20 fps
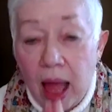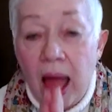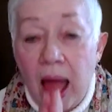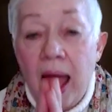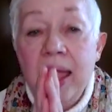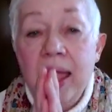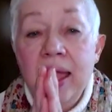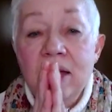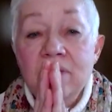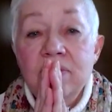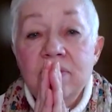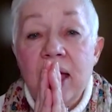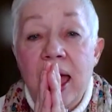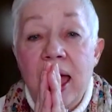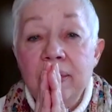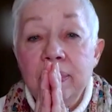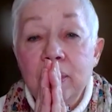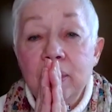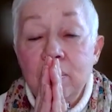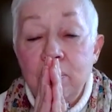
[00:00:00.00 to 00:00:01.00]
I have
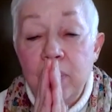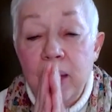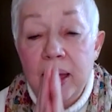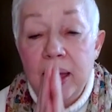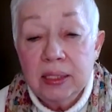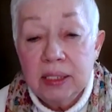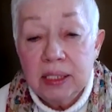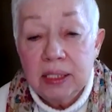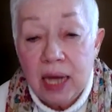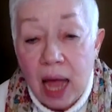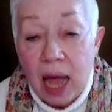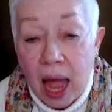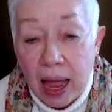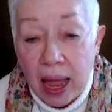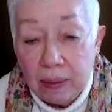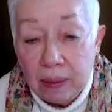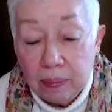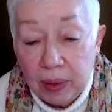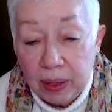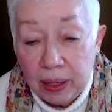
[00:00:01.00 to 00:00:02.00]
had the best
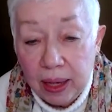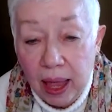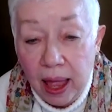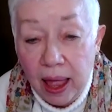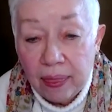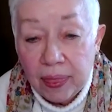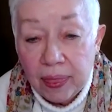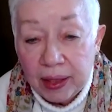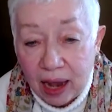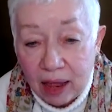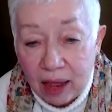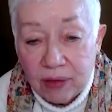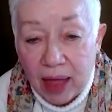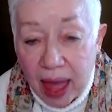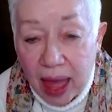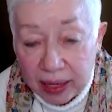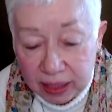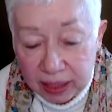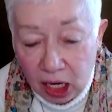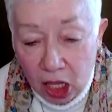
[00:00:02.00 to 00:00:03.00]
time that I've
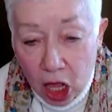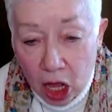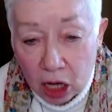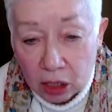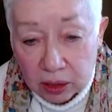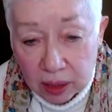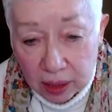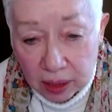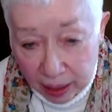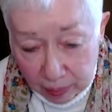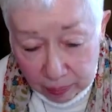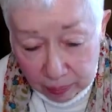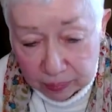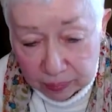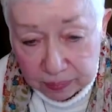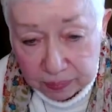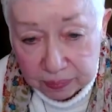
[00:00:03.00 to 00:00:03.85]
had in a long time.